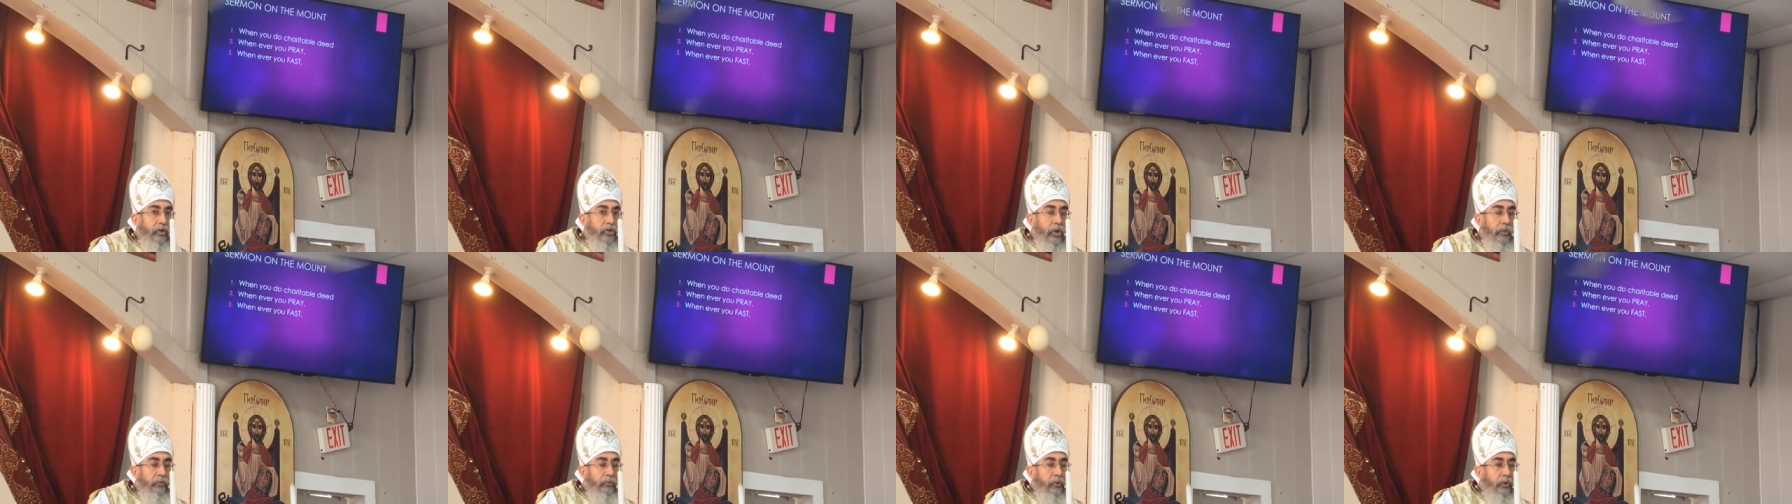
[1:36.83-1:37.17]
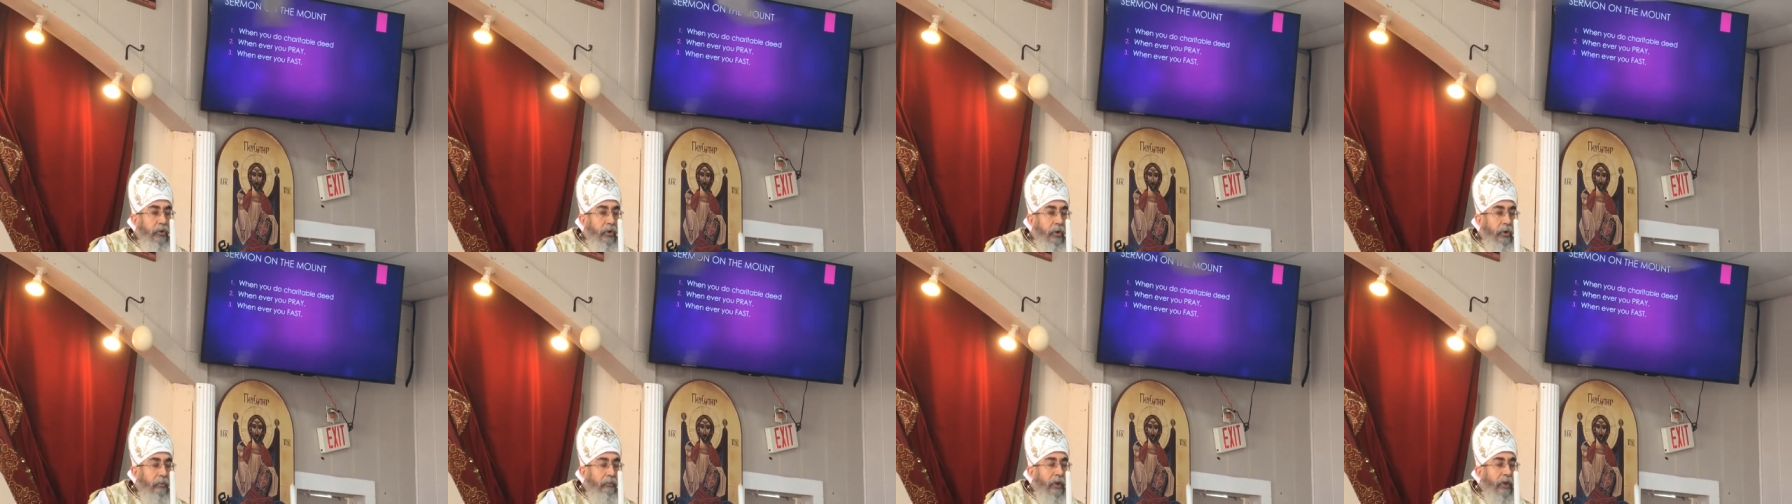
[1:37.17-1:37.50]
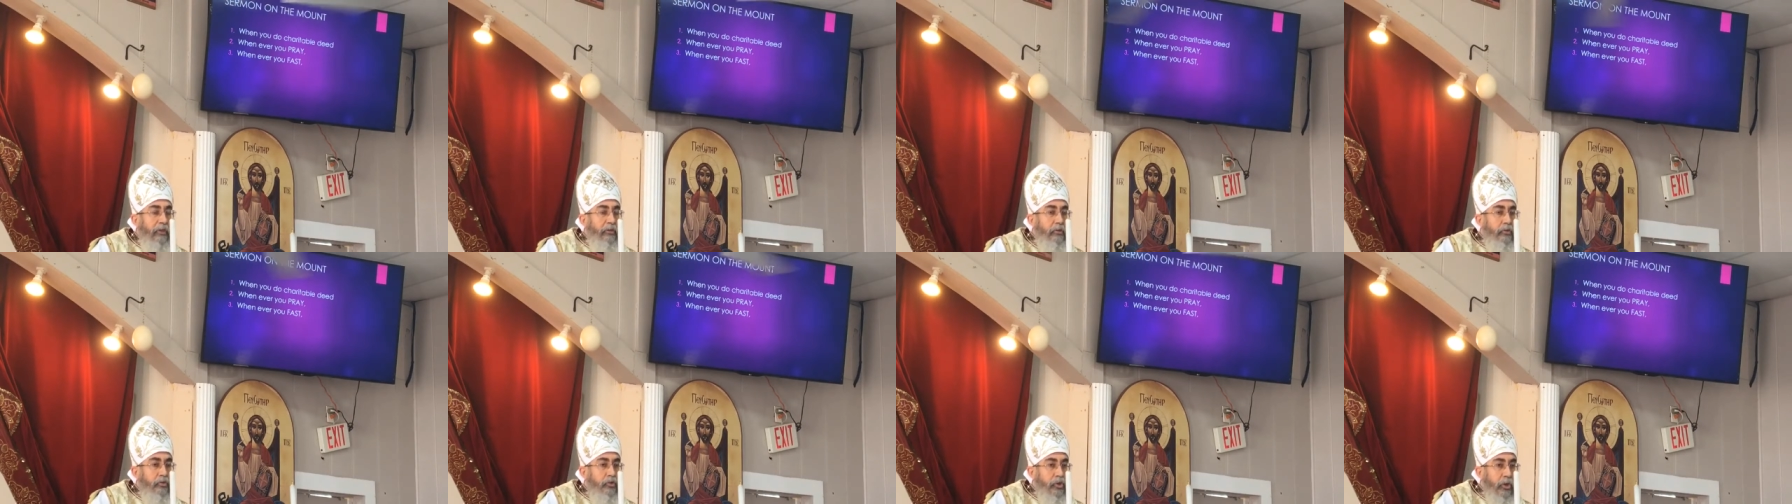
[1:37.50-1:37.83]
Chapter
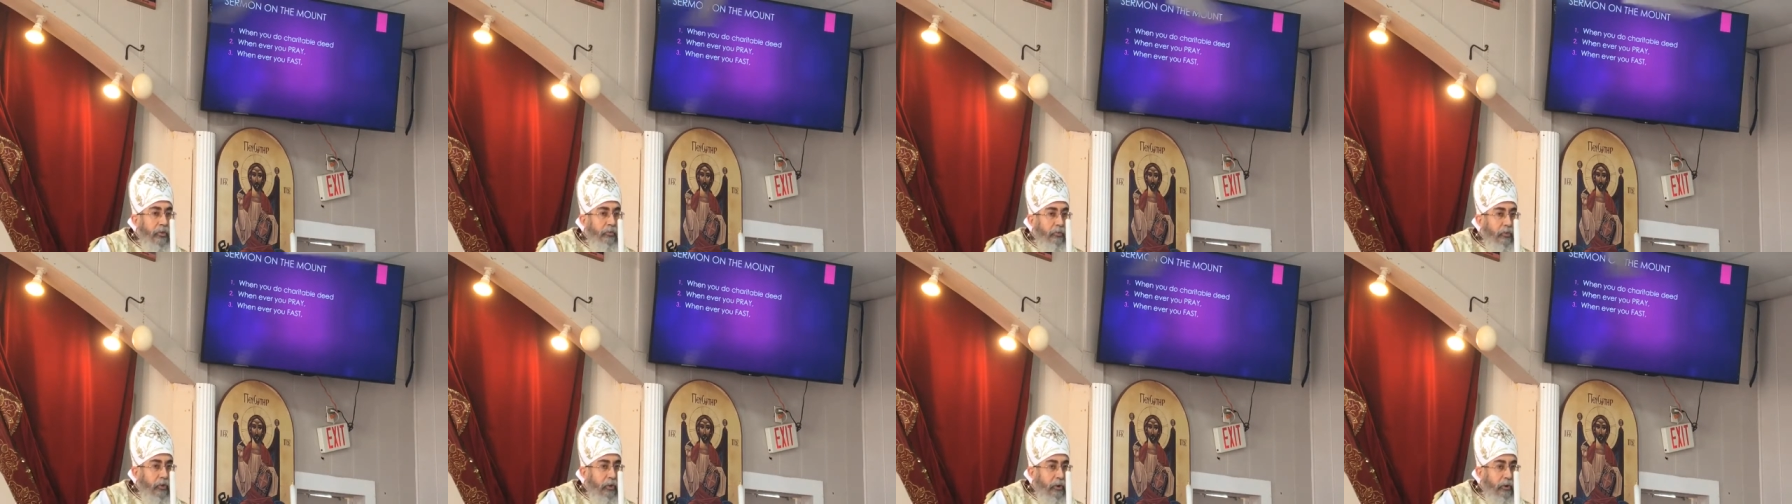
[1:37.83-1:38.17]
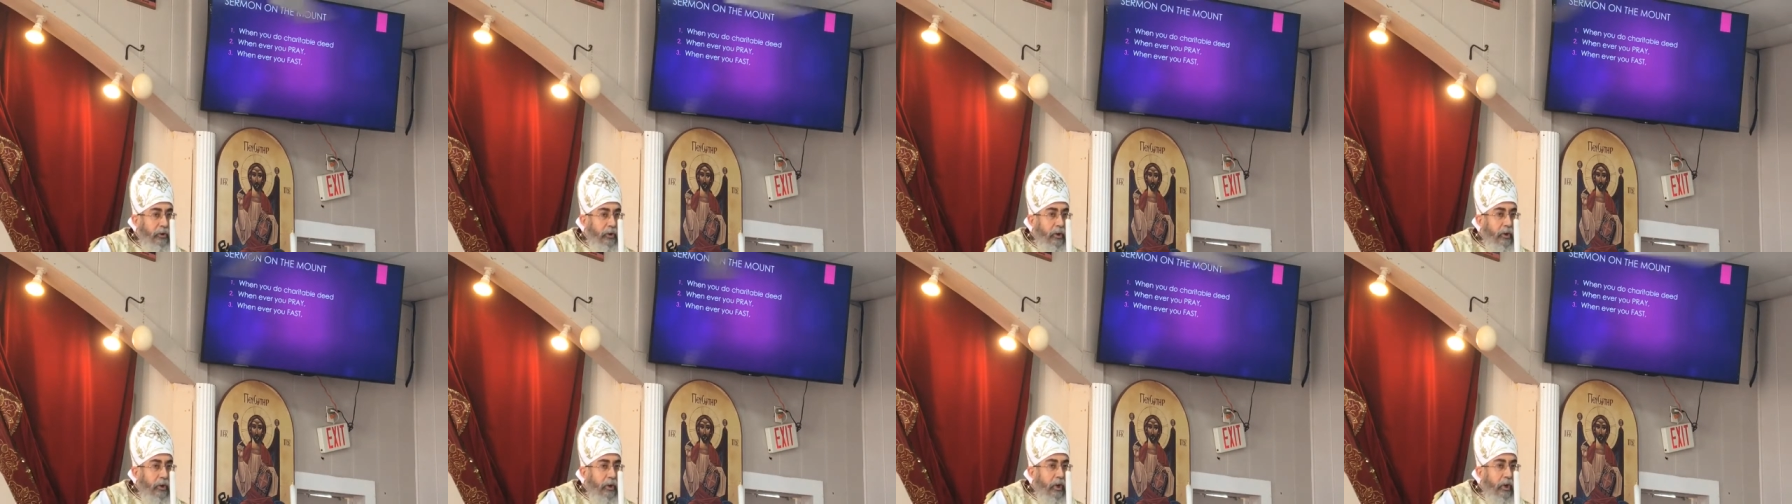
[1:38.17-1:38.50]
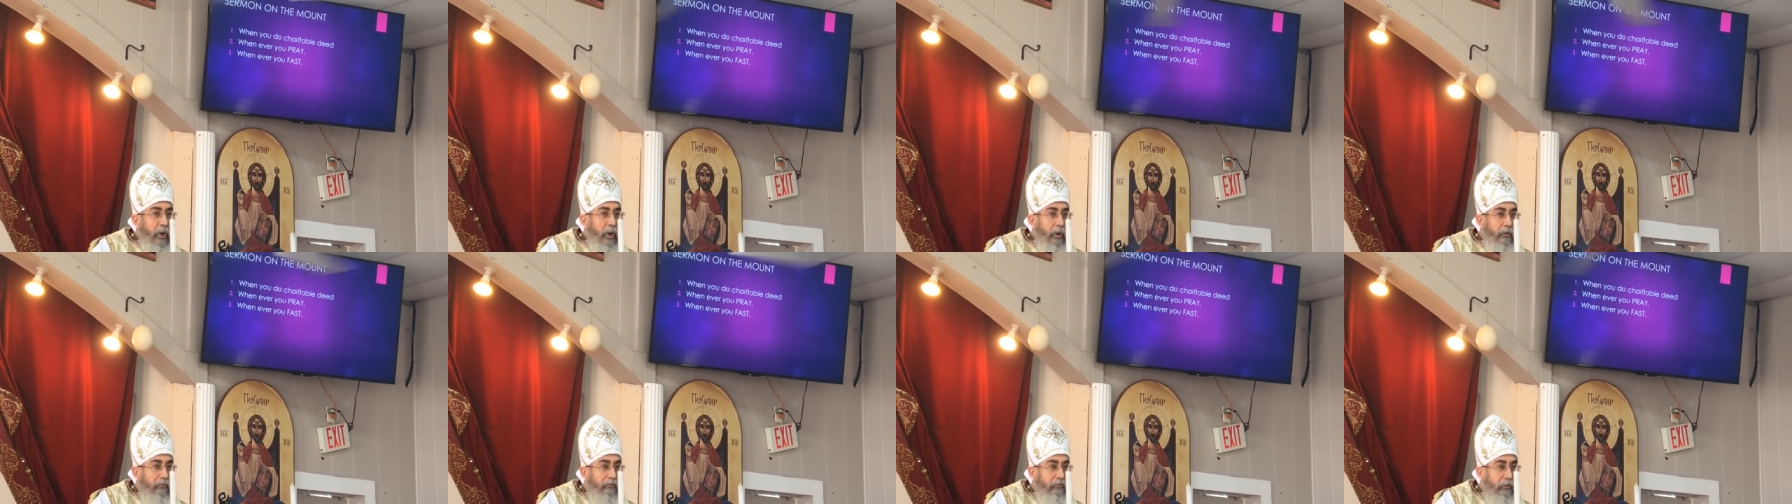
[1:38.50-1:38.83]
Matthew chapter
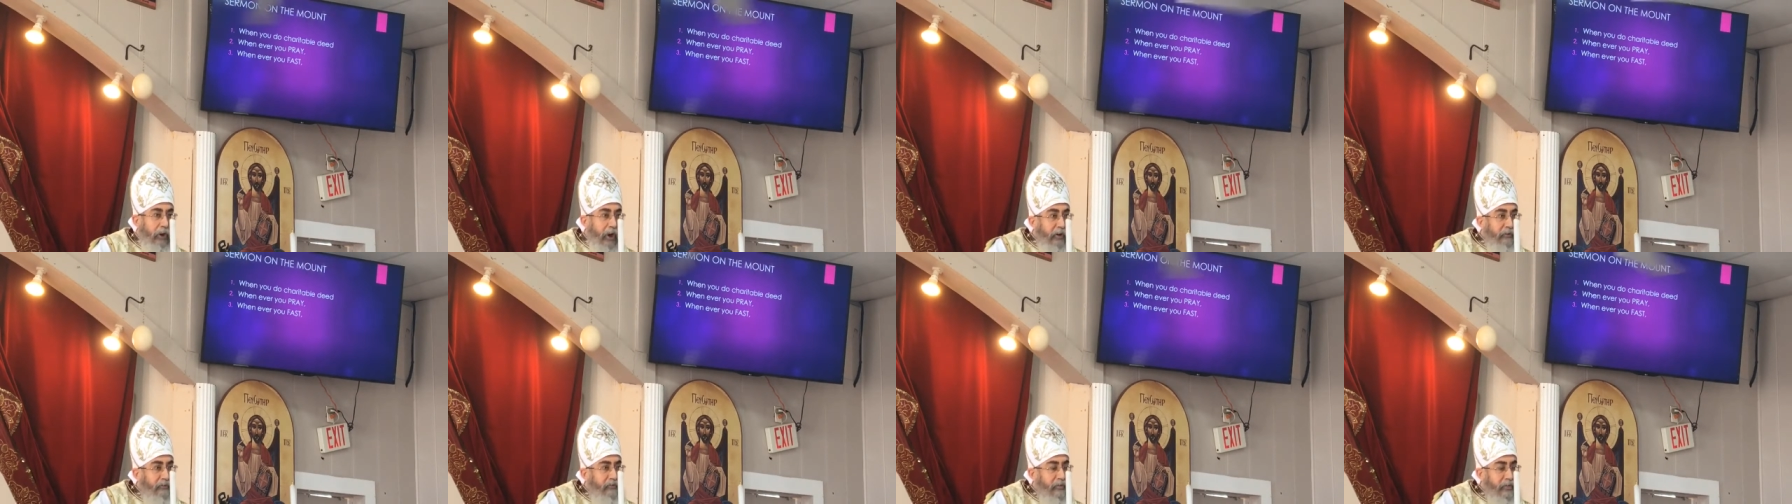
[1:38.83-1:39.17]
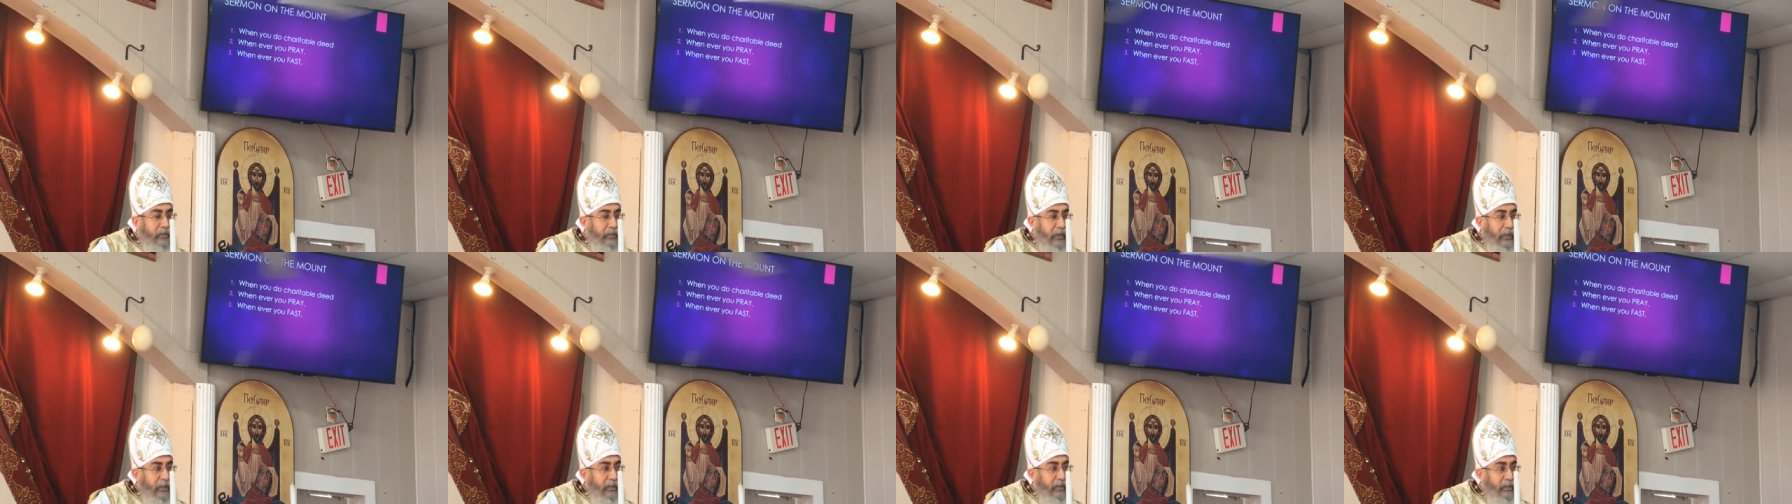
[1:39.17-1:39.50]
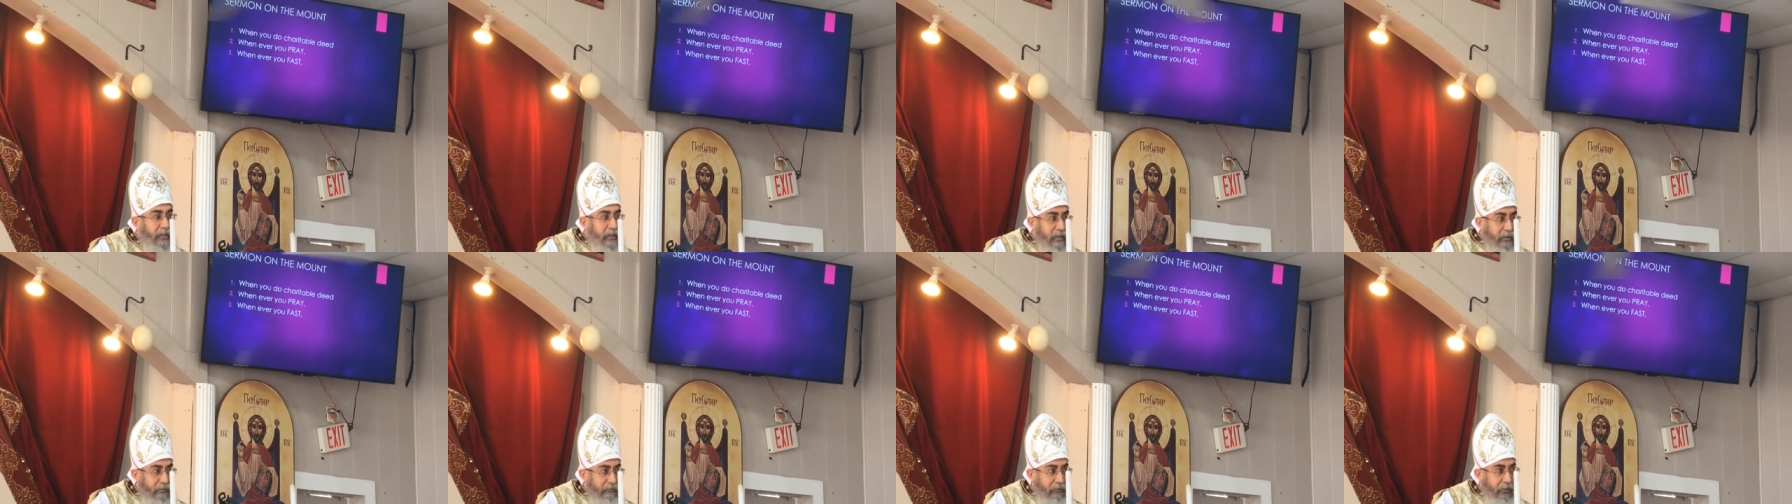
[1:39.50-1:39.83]
uh, 5, 6,
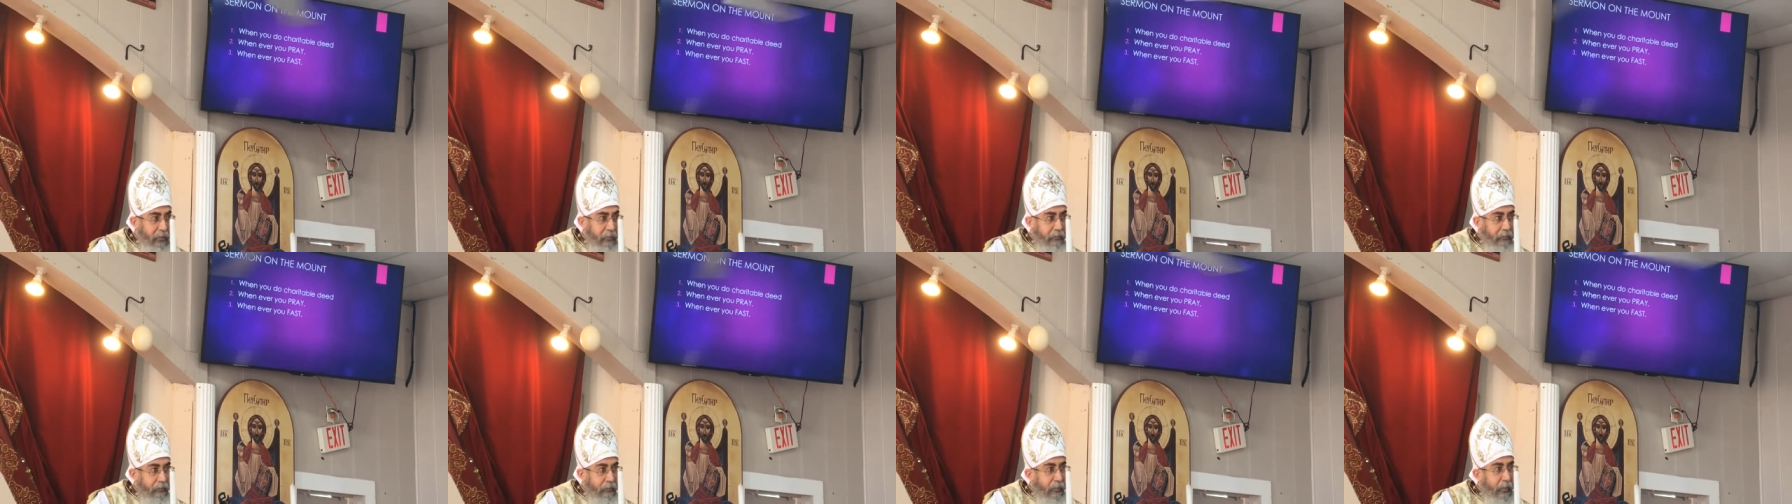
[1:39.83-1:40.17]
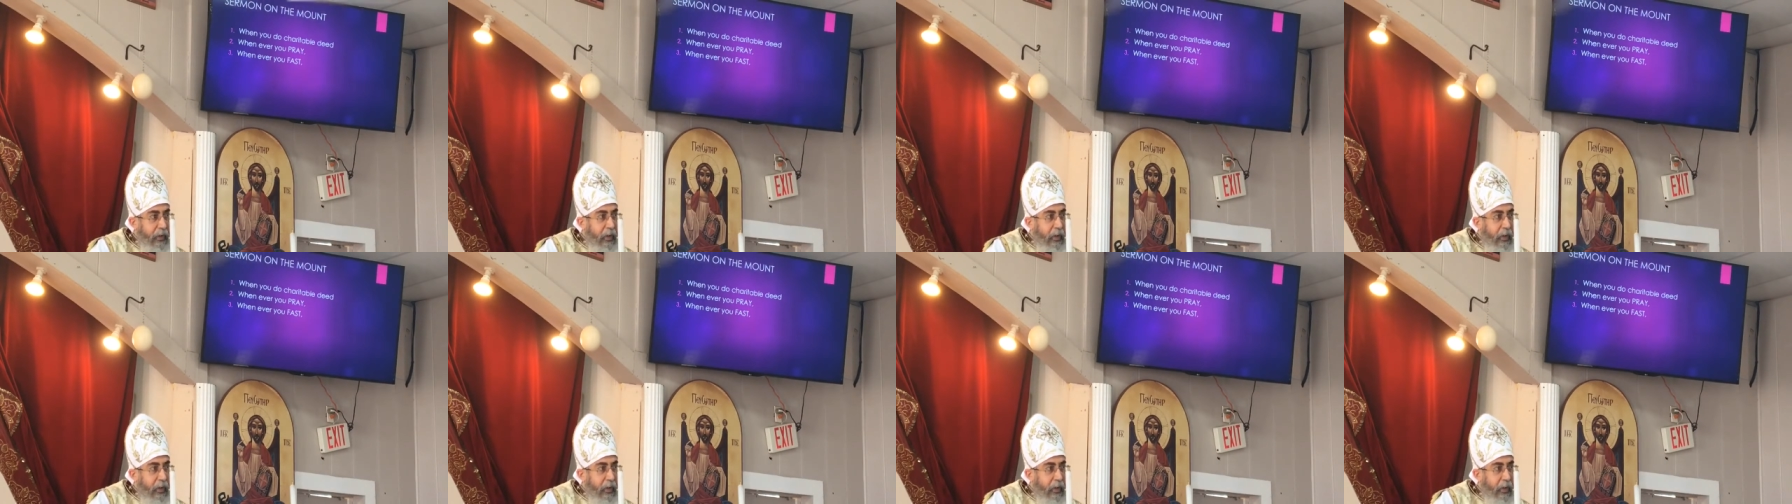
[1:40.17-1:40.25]
7.